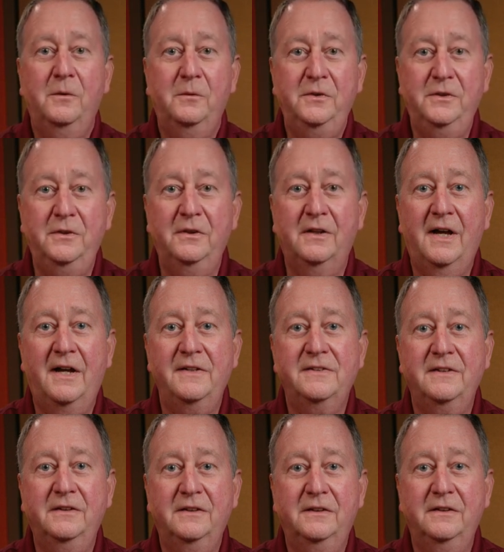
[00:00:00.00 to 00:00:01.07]

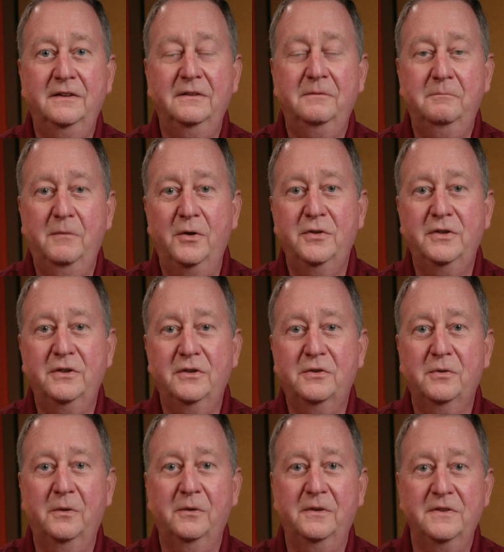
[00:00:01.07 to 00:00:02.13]
utilizing the motion
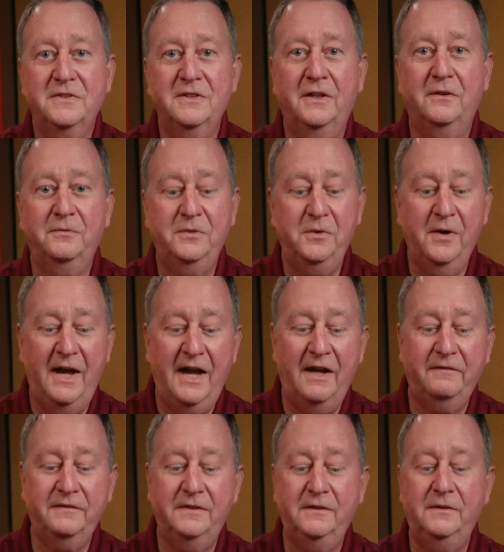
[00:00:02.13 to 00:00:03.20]
controller itself. You
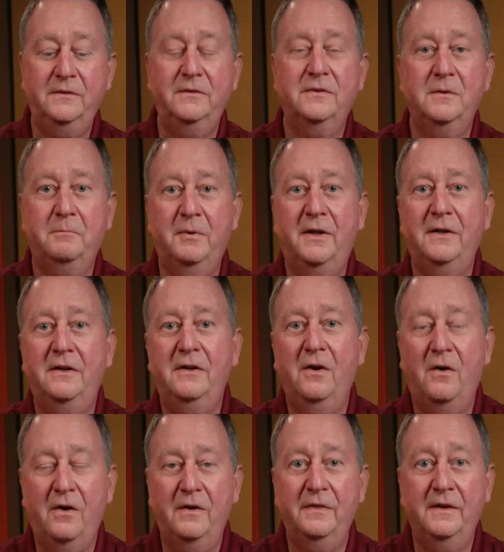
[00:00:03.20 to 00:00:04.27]
have to use the button
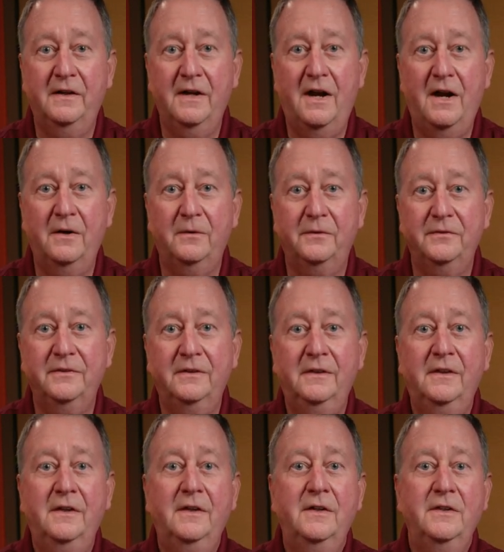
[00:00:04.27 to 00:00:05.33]
on the goggles.
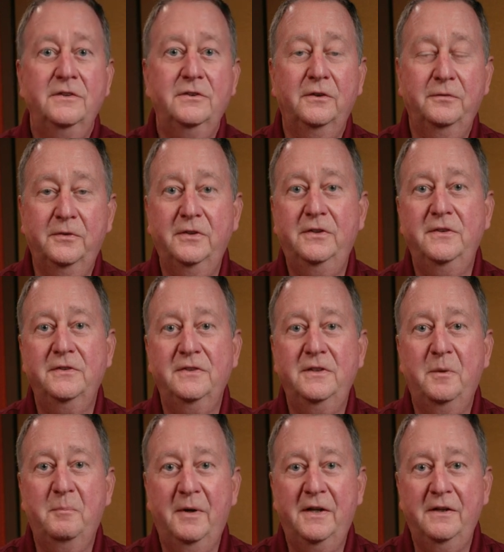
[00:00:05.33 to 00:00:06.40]
So if you're using
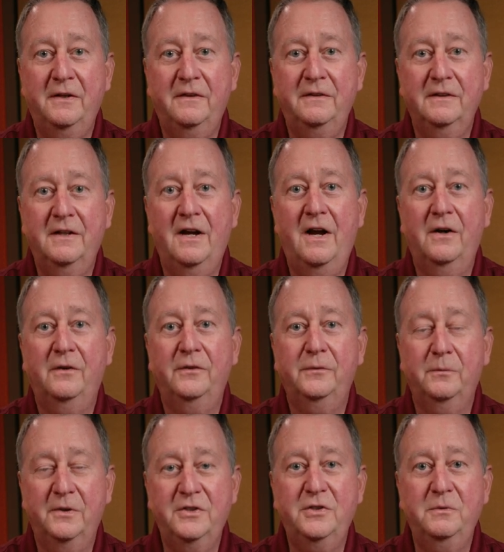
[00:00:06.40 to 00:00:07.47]
the button on the
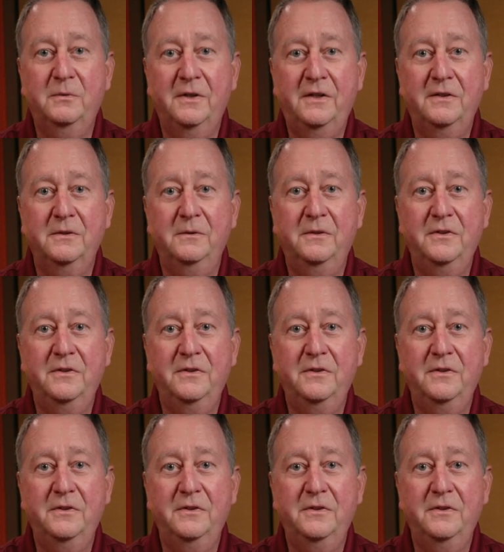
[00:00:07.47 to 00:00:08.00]
goggles, what you want to do